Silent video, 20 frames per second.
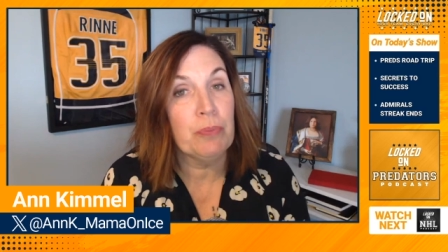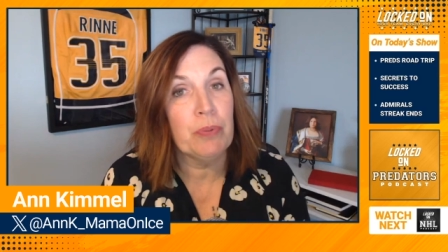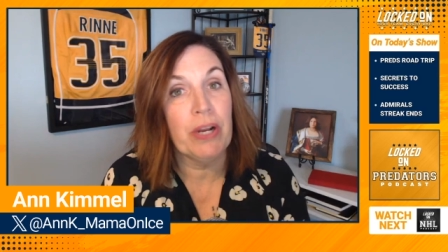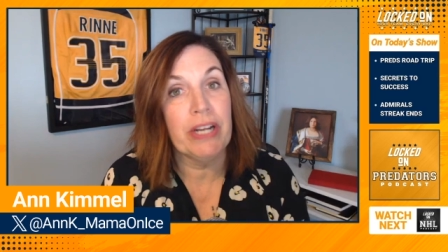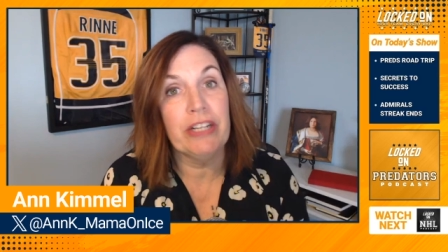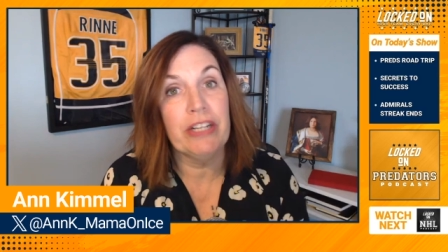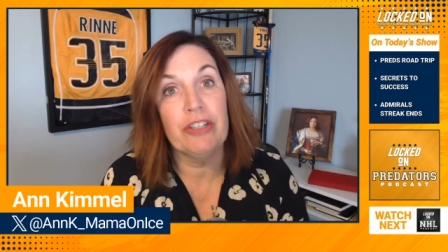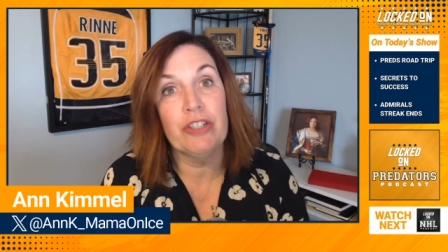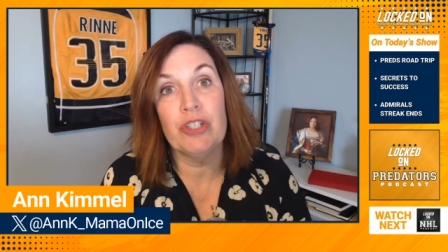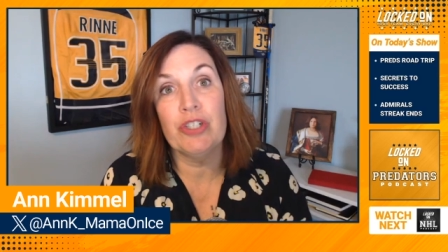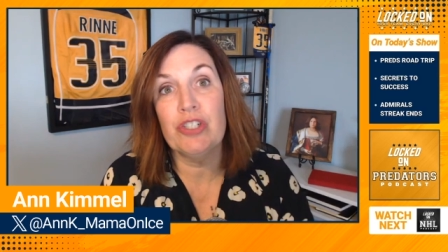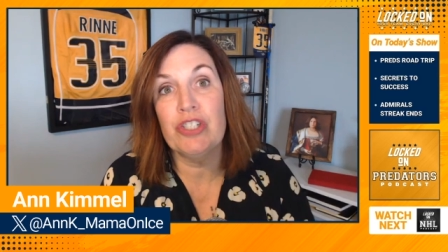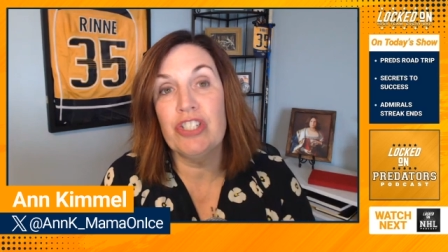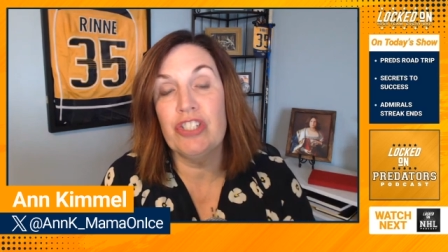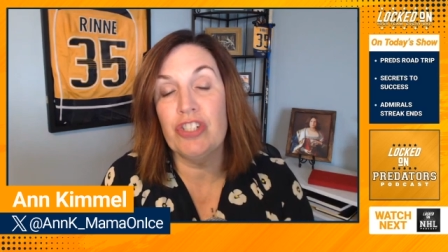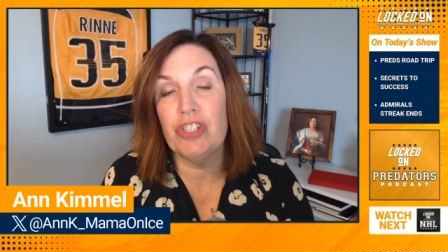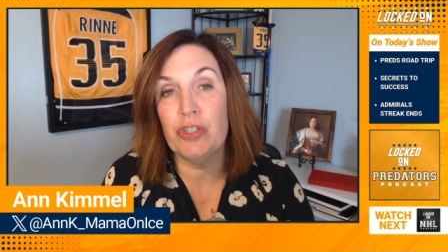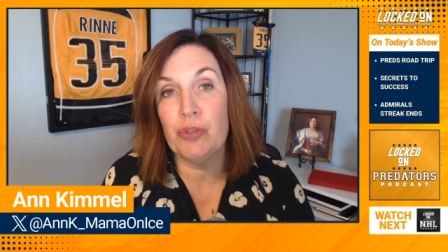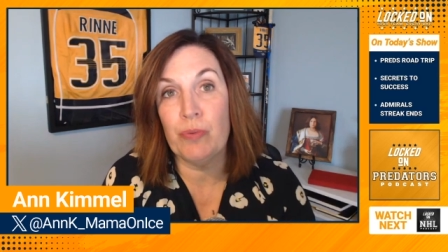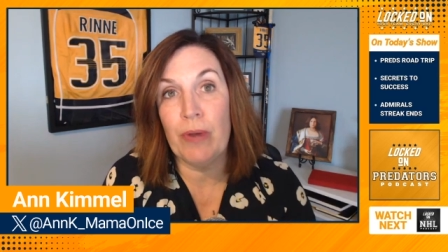Predators
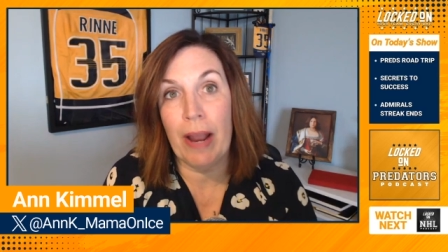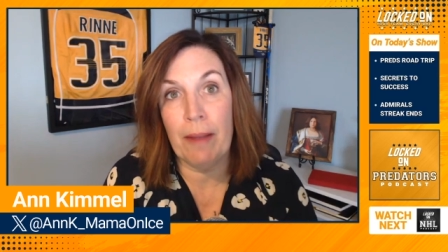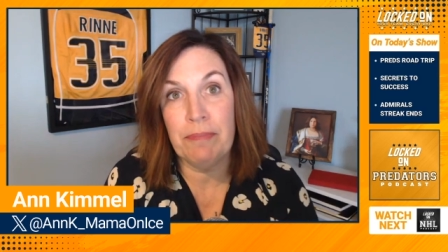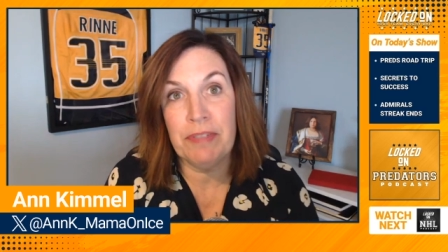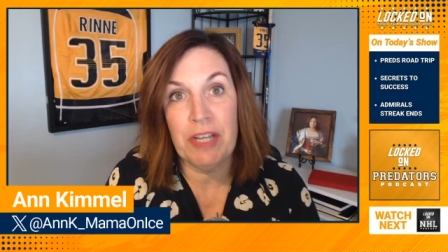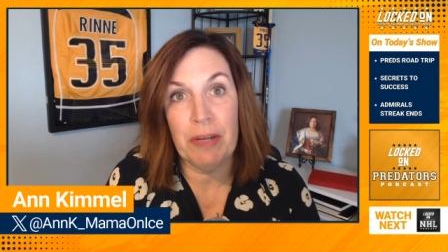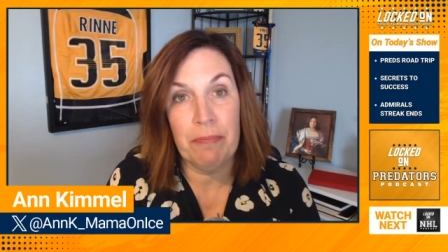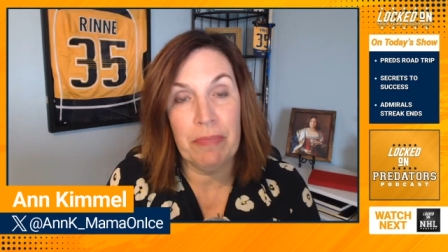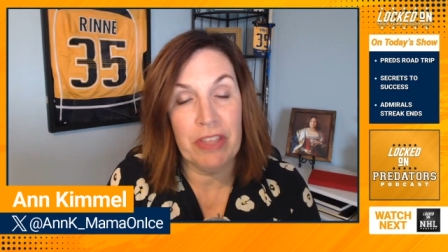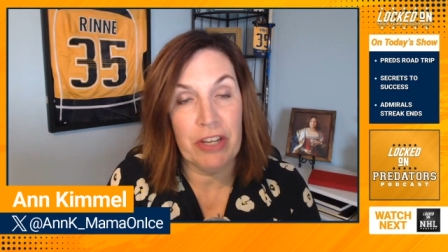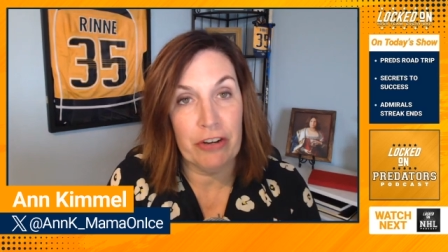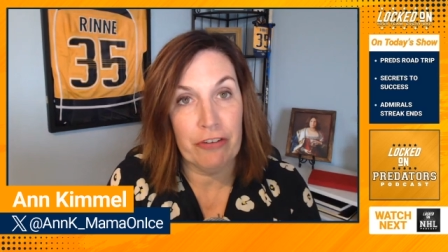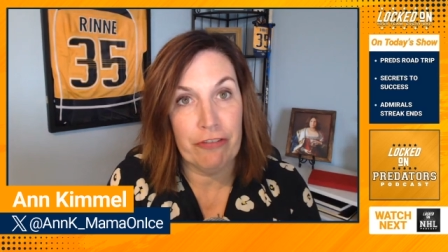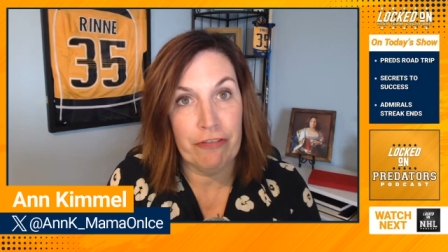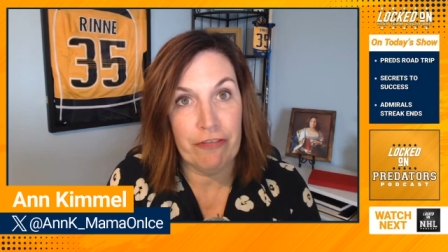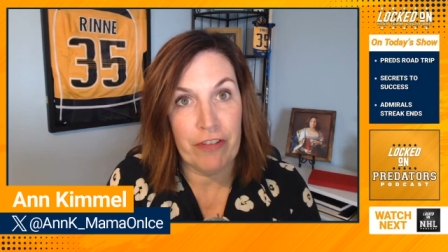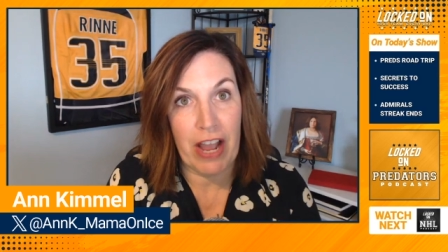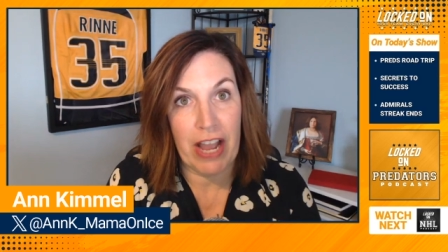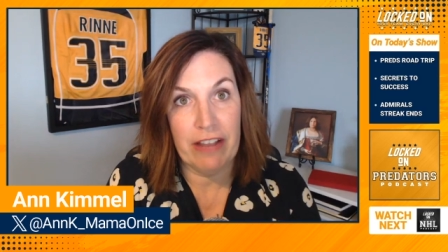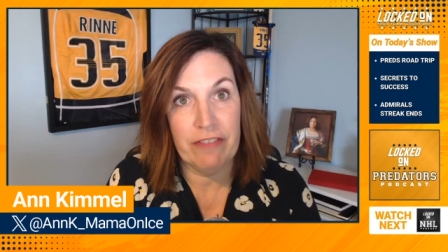just wrapped up their
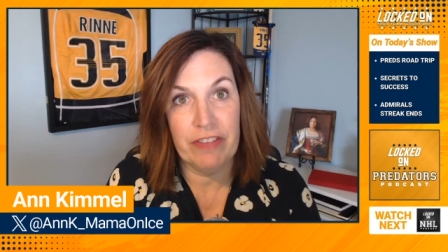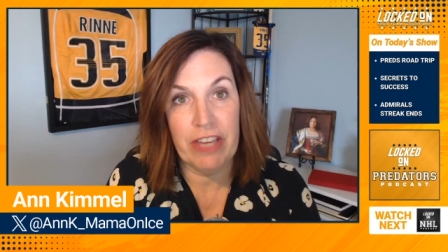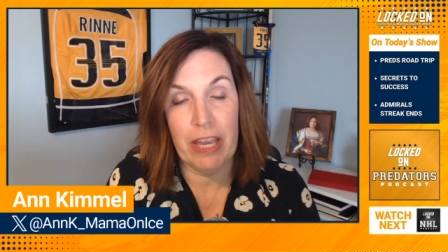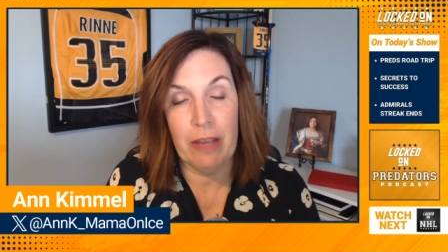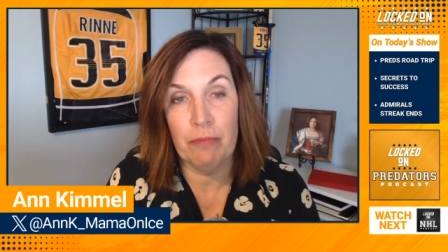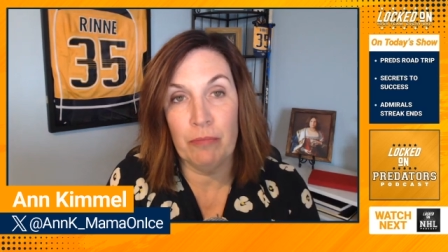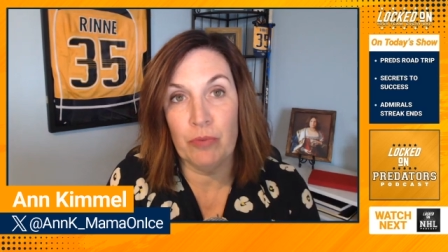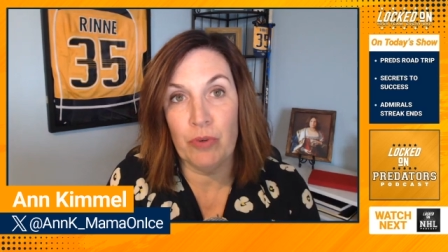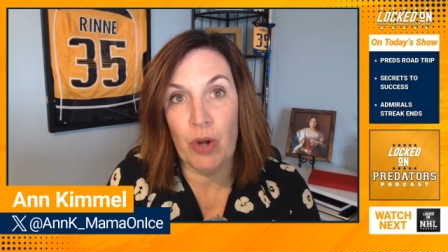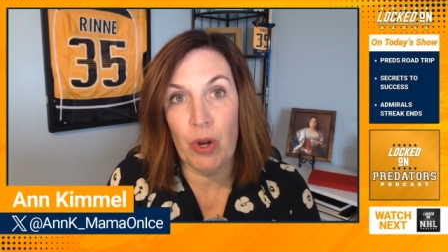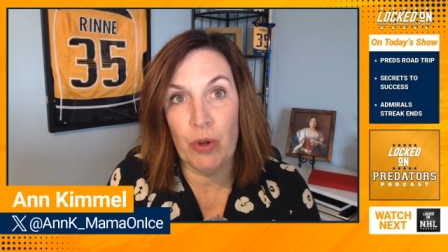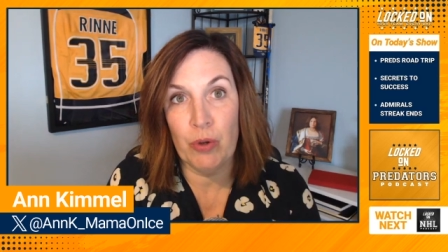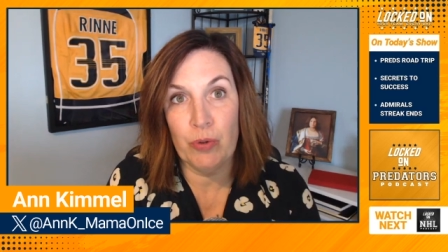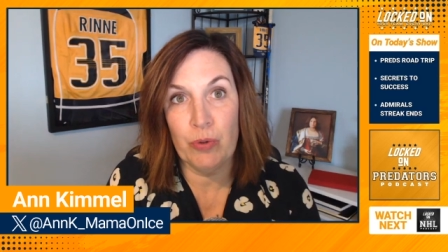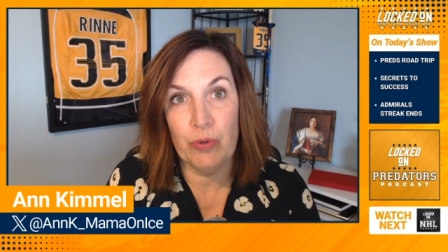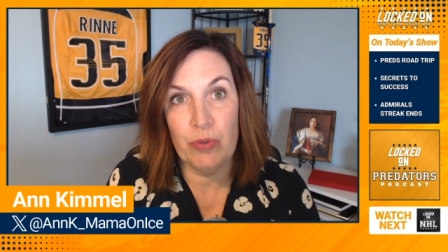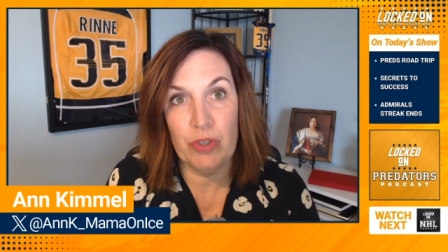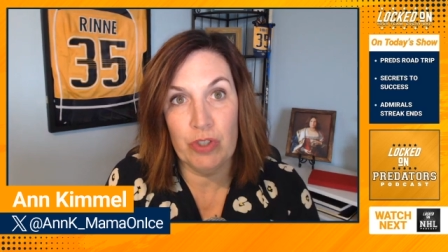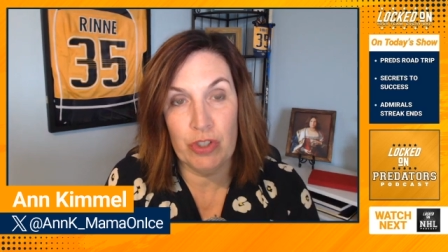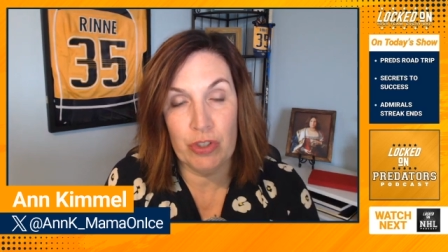five game
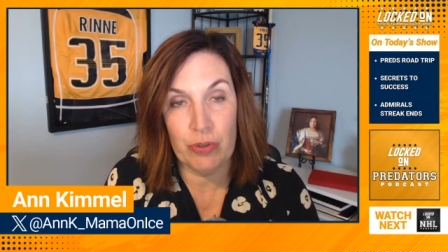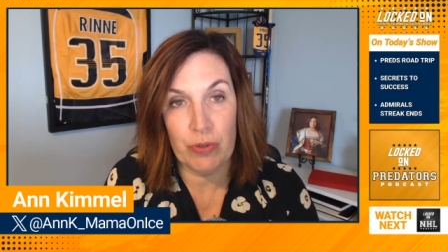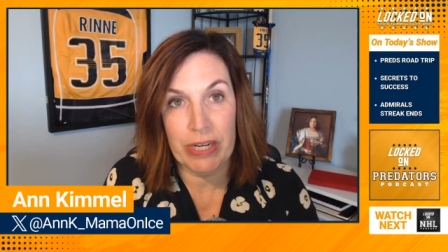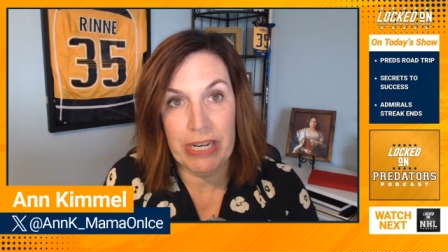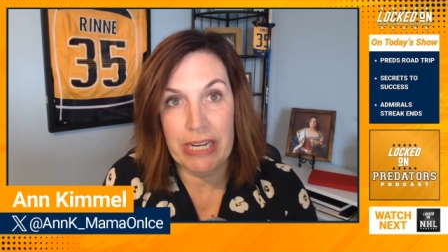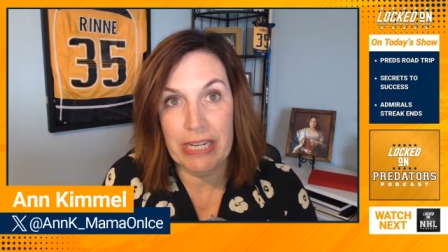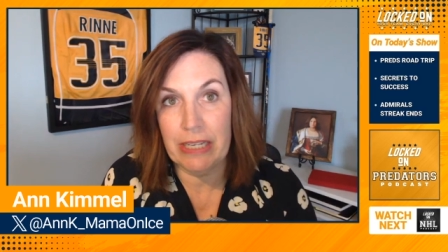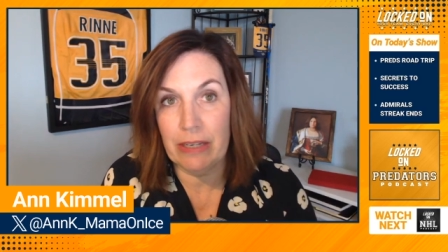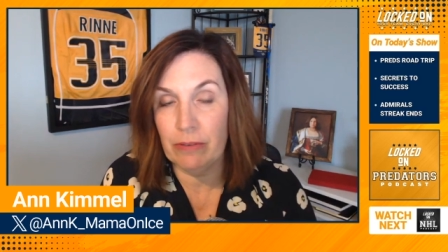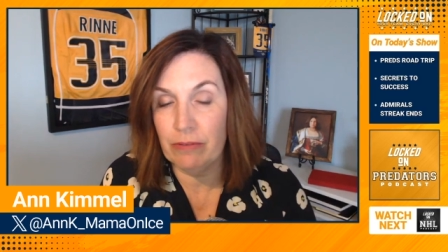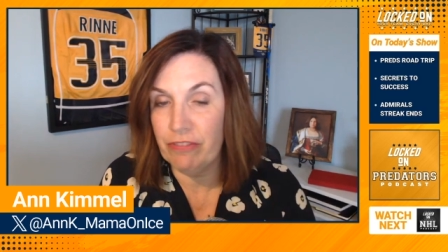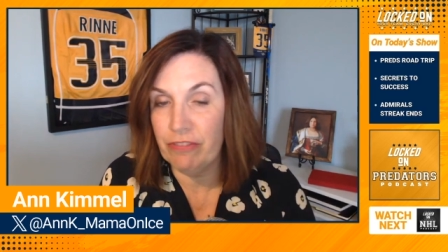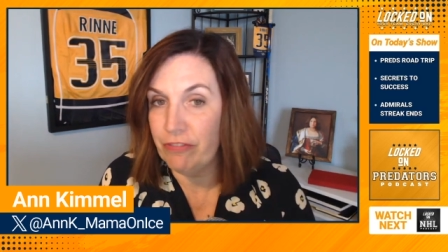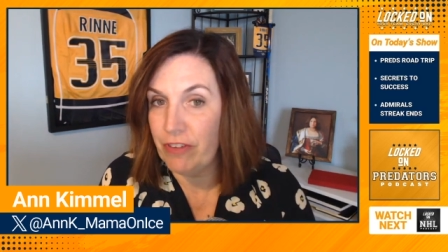road streak.